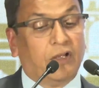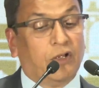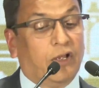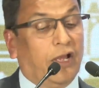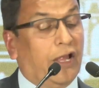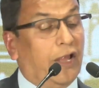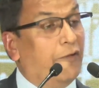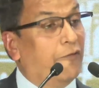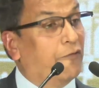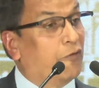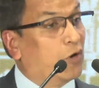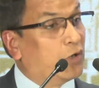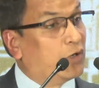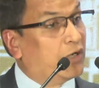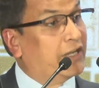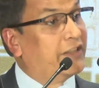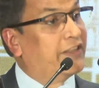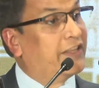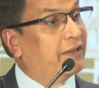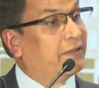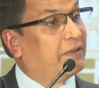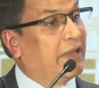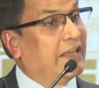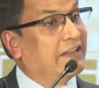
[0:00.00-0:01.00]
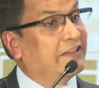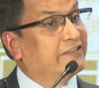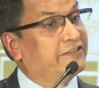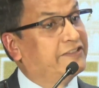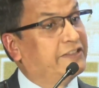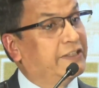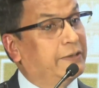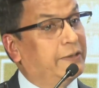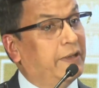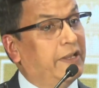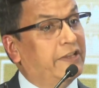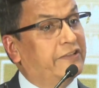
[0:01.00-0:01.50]
And what are the
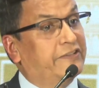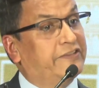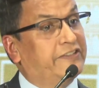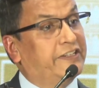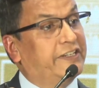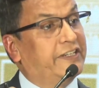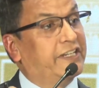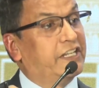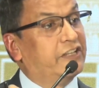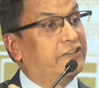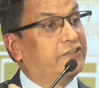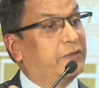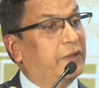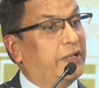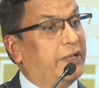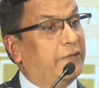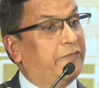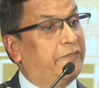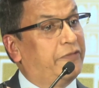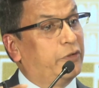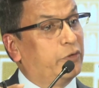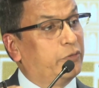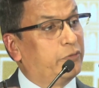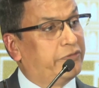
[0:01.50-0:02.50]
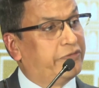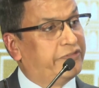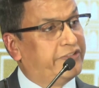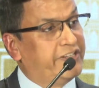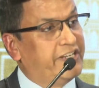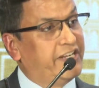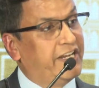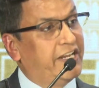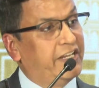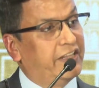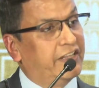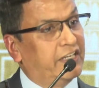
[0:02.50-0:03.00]
cancer incidence? If you
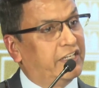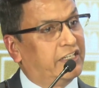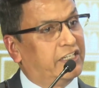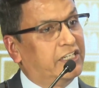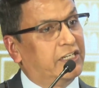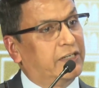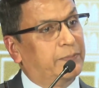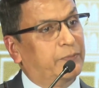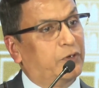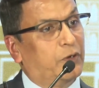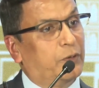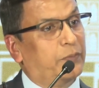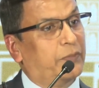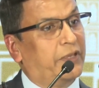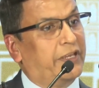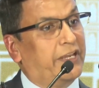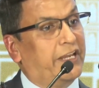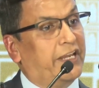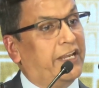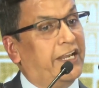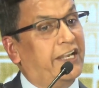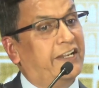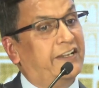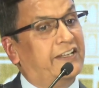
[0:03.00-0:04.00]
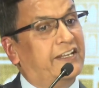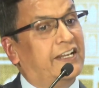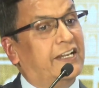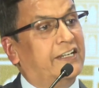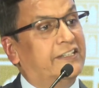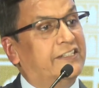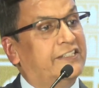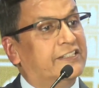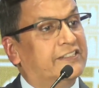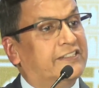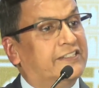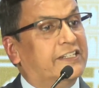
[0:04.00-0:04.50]
see in the term of the
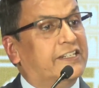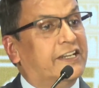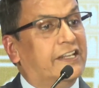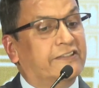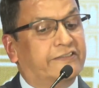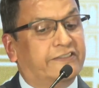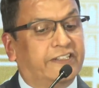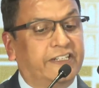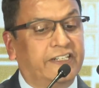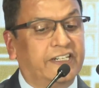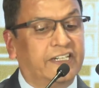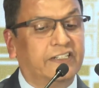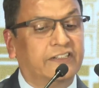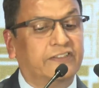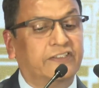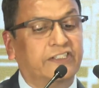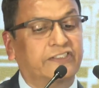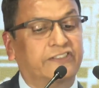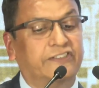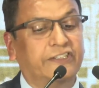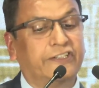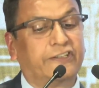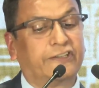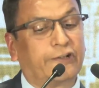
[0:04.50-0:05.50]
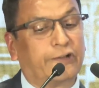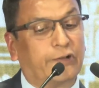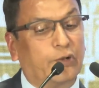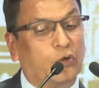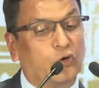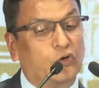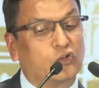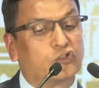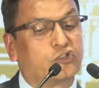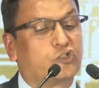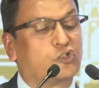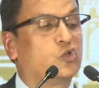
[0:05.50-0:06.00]
age-adjusted incidence, this is
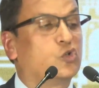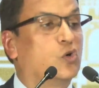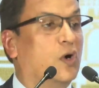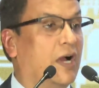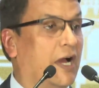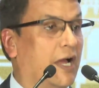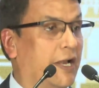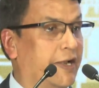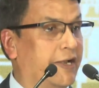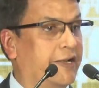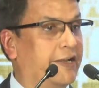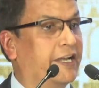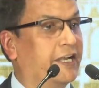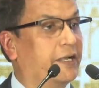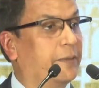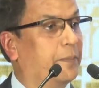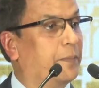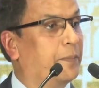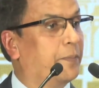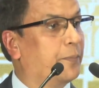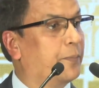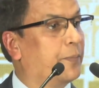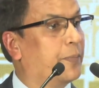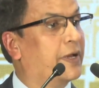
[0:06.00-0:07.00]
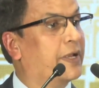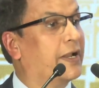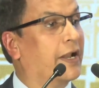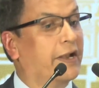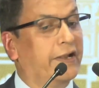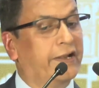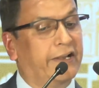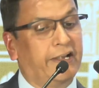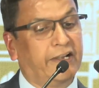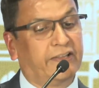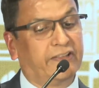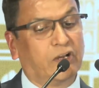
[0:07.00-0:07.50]
close to 100 per
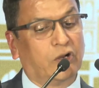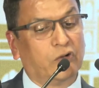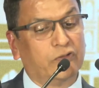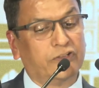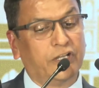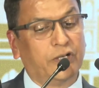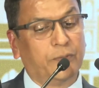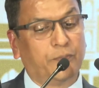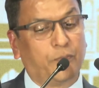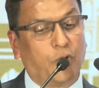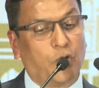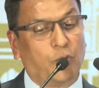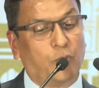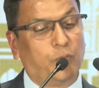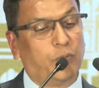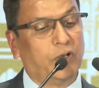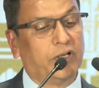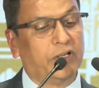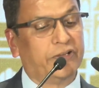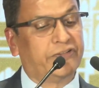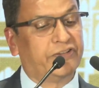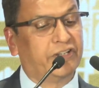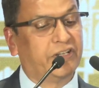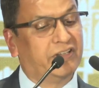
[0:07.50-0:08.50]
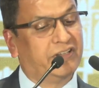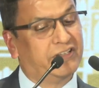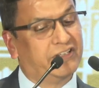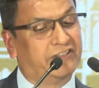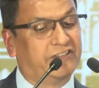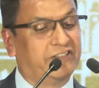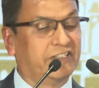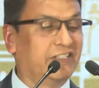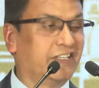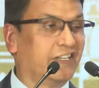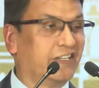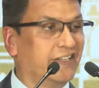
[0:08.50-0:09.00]
100,000 population. This
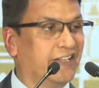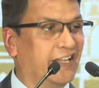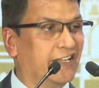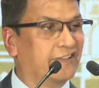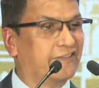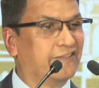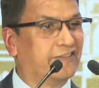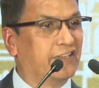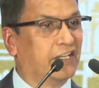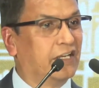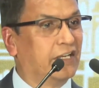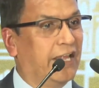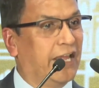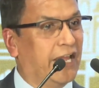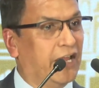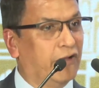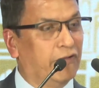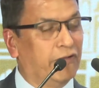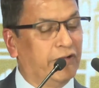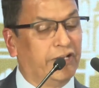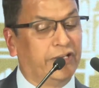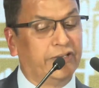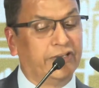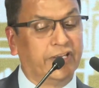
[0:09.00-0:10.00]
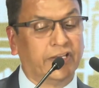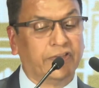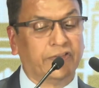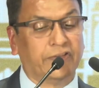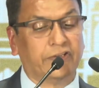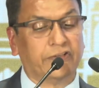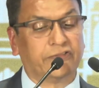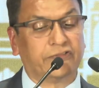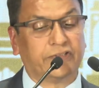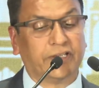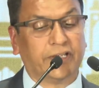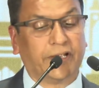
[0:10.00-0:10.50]
is the national average and
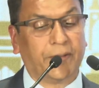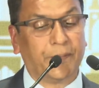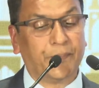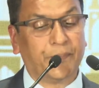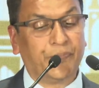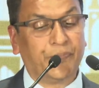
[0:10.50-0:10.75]
this thing.